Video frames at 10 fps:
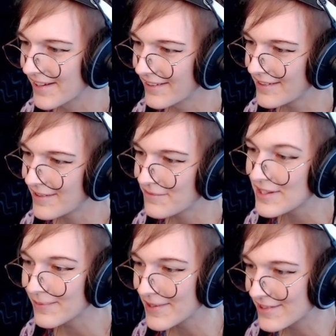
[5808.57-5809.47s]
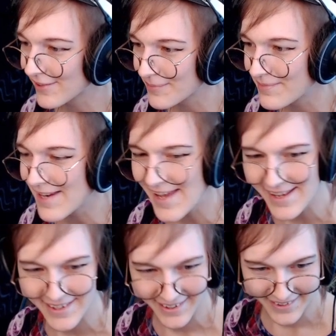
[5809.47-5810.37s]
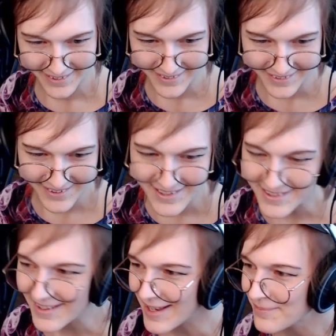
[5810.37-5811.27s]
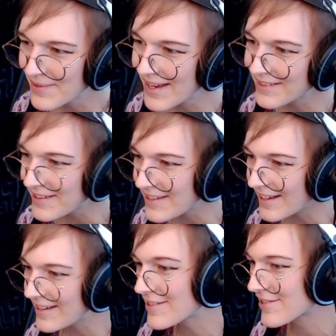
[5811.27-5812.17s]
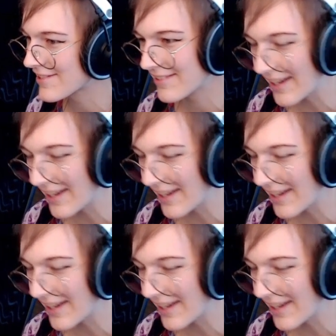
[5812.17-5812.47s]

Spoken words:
This one is called Mneh, just M-N-E-H.